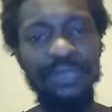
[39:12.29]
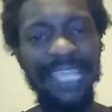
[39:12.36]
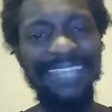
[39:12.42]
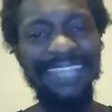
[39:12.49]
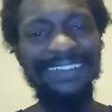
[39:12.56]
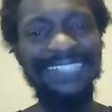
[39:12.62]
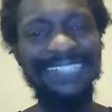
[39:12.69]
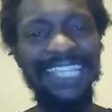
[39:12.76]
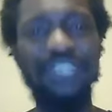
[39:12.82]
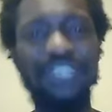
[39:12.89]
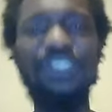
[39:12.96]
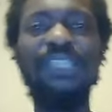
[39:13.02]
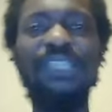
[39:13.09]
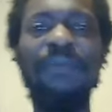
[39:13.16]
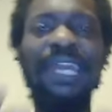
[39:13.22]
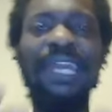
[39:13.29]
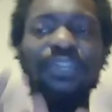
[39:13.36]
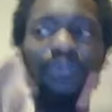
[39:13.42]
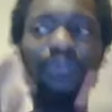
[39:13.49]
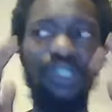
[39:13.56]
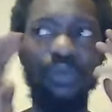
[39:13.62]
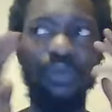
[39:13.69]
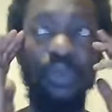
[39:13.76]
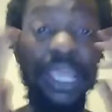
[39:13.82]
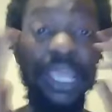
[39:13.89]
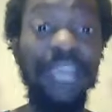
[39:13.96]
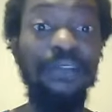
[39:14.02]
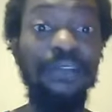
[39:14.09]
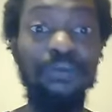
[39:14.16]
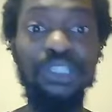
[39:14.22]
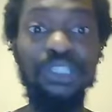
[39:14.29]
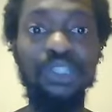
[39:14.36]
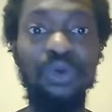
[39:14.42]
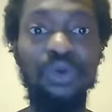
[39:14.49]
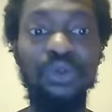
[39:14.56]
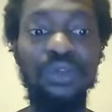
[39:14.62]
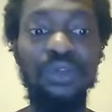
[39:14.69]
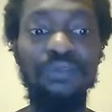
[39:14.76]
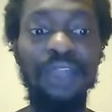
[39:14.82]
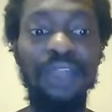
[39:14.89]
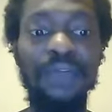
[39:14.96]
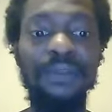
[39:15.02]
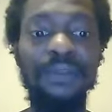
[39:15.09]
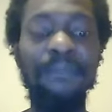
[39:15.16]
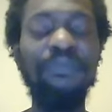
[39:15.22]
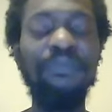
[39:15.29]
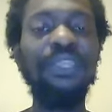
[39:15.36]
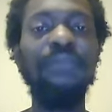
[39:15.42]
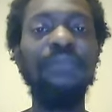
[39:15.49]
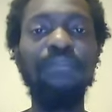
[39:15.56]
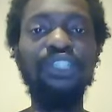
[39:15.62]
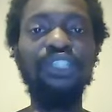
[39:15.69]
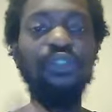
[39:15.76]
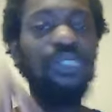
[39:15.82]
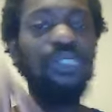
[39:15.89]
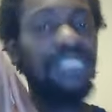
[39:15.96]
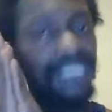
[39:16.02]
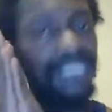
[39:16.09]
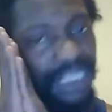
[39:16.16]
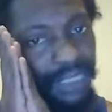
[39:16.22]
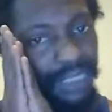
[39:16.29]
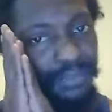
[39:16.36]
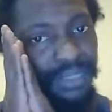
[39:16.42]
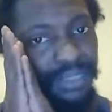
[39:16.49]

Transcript: Like, you know what I'm saying? You're somebody who's aware of what's going on around them. But you sleep.